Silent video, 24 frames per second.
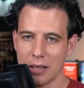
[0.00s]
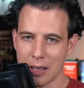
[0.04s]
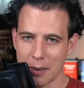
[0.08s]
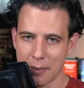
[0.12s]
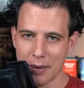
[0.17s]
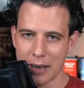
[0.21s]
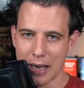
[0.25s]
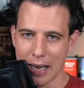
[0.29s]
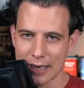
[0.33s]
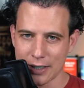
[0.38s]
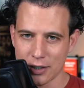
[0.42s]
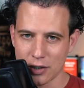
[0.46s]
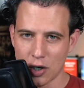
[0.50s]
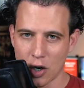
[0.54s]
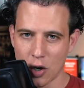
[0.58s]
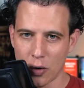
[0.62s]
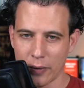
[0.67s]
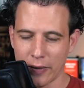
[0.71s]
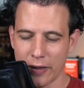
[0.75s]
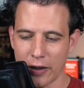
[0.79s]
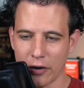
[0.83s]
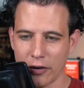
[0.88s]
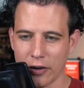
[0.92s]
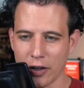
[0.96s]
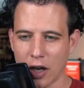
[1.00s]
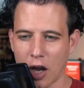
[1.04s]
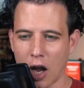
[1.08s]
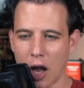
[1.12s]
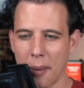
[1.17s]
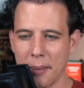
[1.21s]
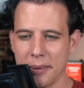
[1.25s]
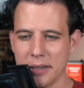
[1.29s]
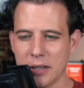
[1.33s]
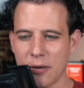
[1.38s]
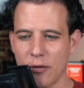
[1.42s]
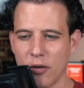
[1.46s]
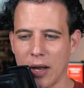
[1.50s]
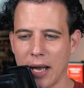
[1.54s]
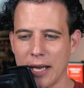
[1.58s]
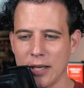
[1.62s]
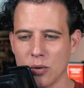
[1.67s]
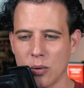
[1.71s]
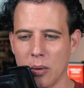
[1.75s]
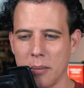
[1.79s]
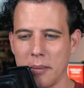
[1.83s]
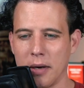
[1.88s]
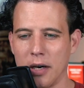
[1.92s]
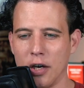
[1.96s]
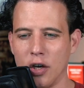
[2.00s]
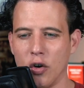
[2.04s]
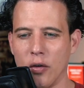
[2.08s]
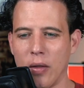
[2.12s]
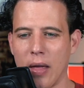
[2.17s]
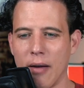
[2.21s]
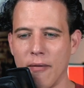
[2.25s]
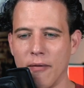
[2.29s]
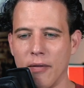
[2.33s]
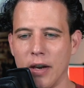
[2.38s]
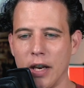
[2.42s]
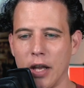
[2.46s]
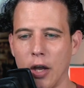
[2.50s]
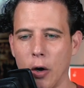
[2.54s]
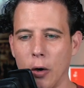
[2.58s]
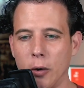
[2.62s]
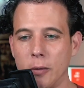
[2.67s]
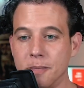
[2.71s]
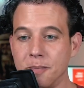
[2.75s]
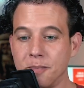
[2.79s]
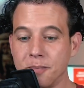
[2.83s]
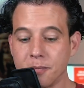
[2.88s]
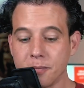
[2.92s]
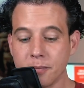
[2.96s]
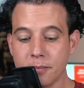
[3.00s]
Let me guys know there in the comments if you guys want me to do that video.